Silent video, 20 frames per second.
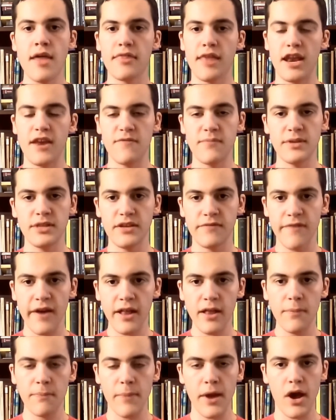that have been
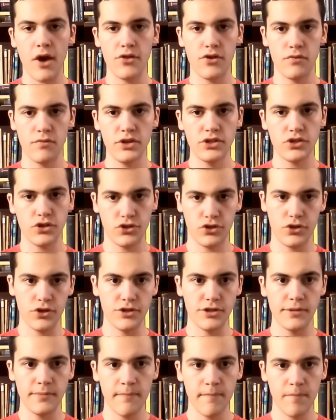developed by other researchers.